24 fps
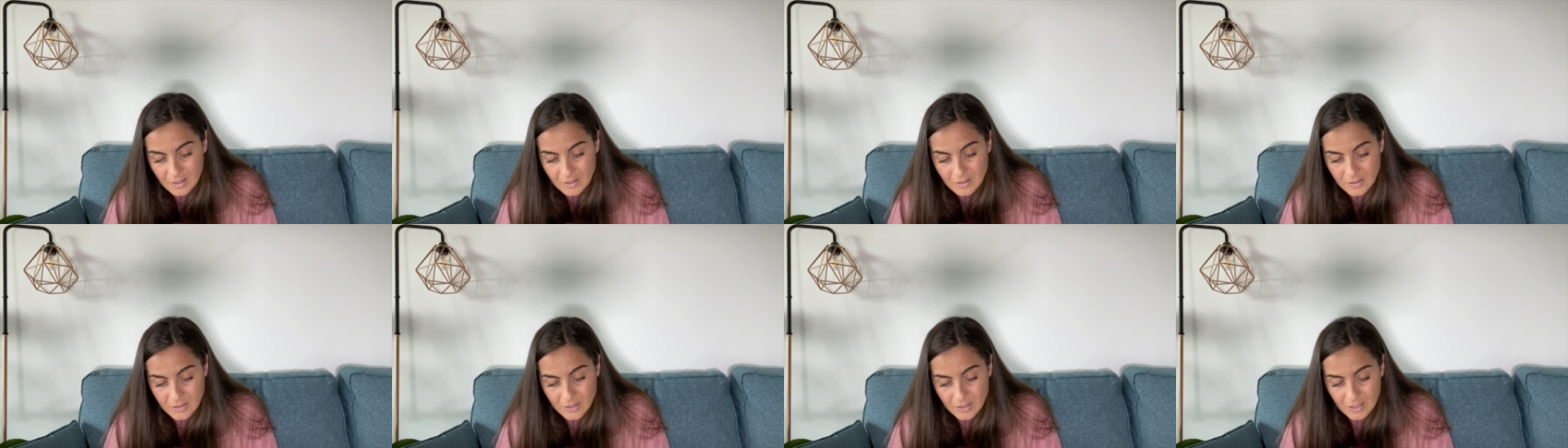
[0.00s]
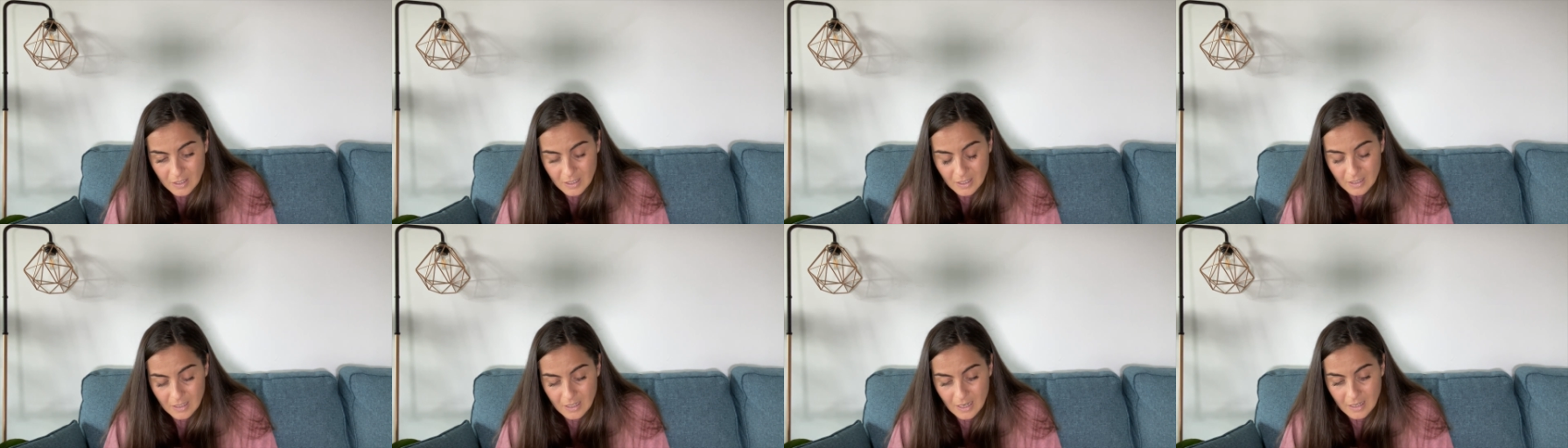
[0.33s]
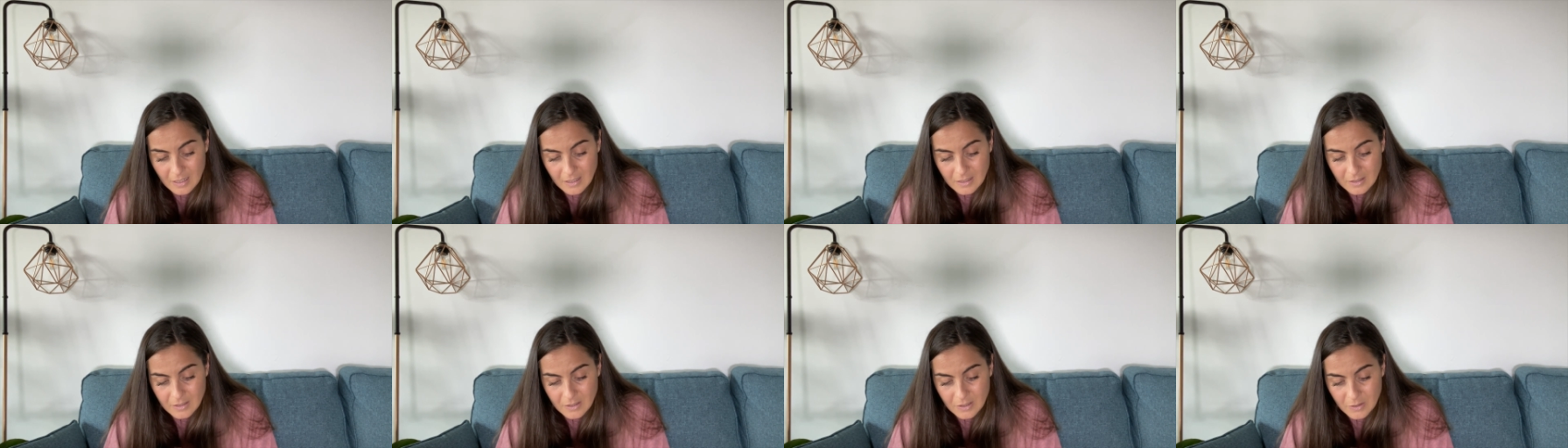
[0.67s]
to
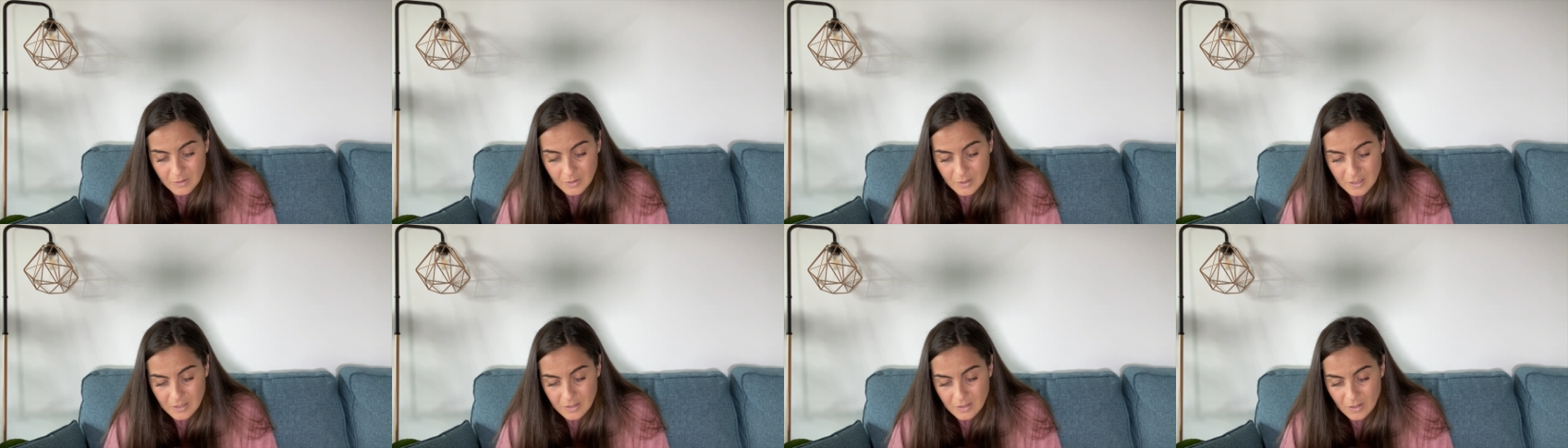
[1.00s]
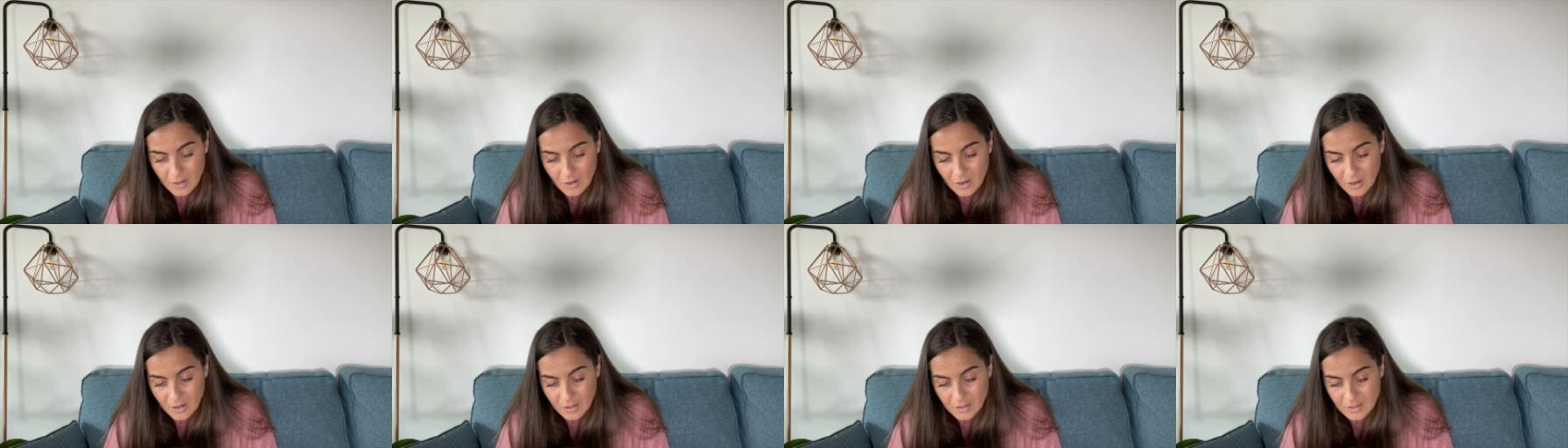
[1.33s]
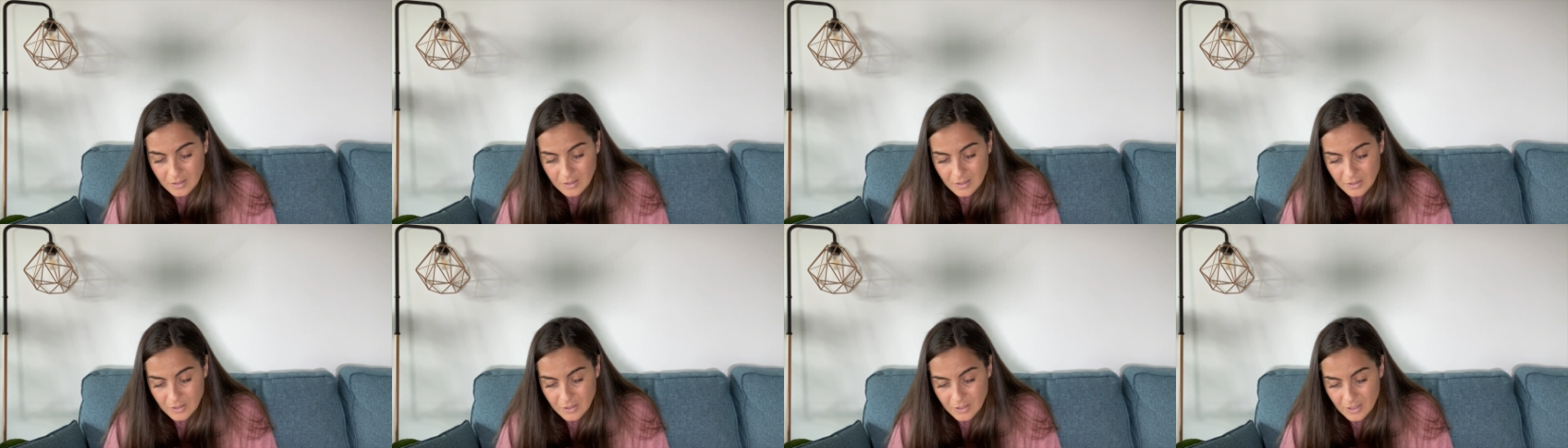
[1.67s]
connect to his
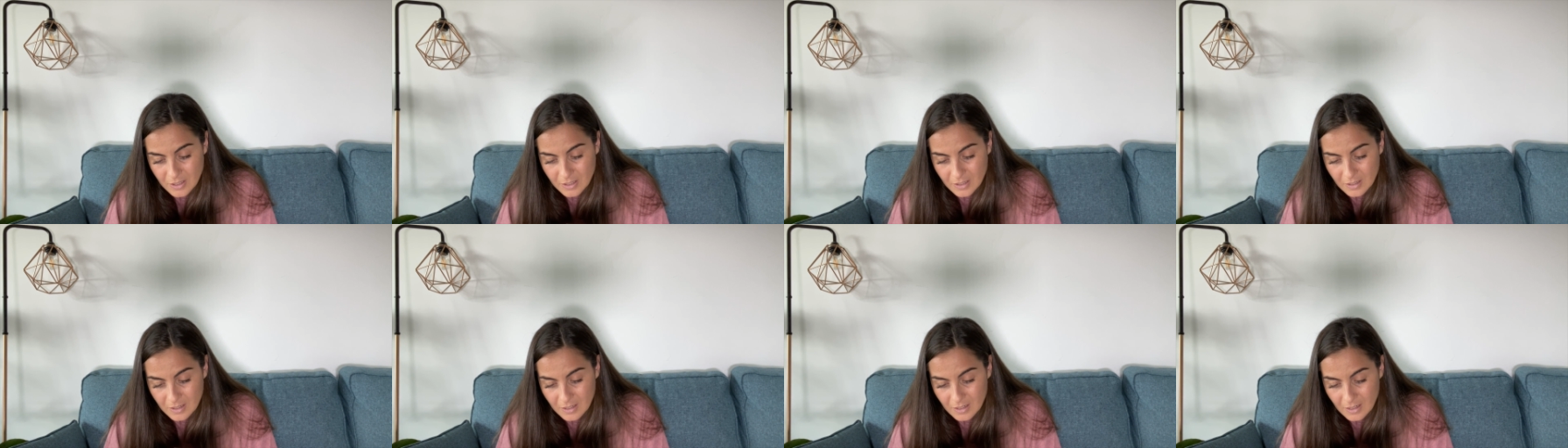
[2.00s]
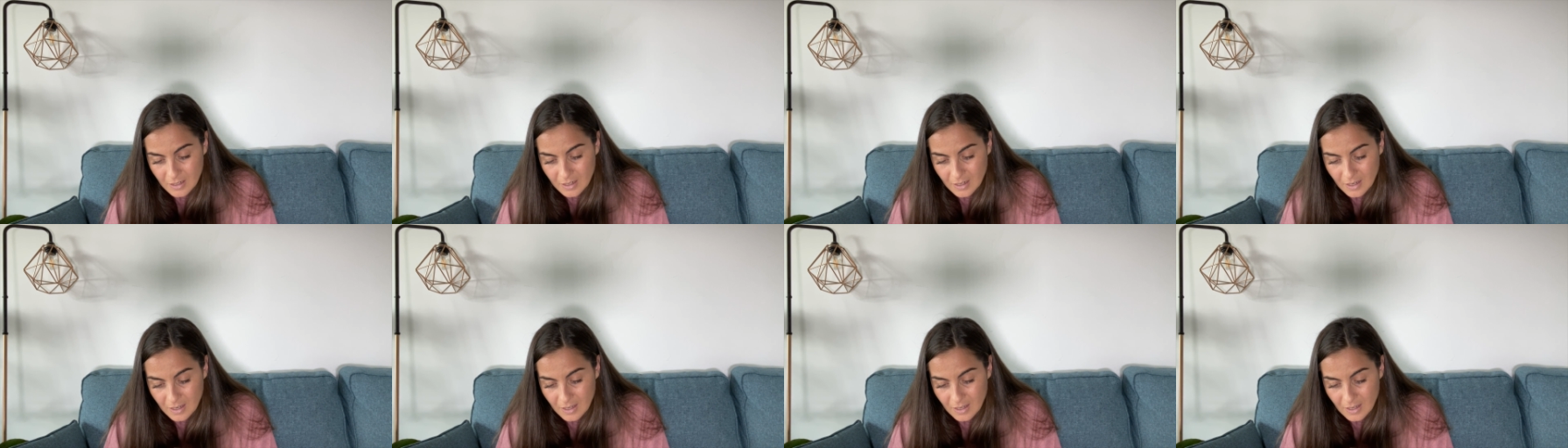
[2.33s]
oxygen